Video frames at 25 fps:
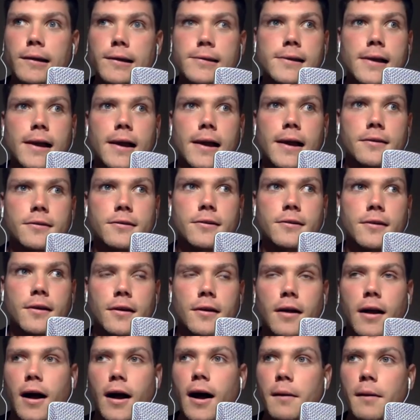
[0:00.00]
This guy hasn't
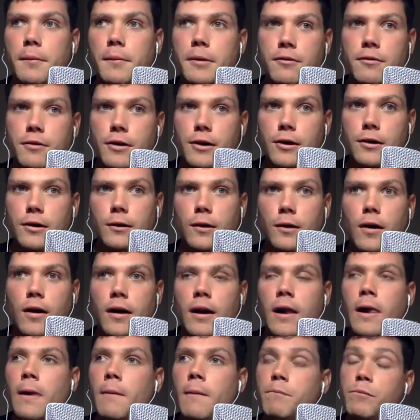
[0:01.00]
done comedy very long.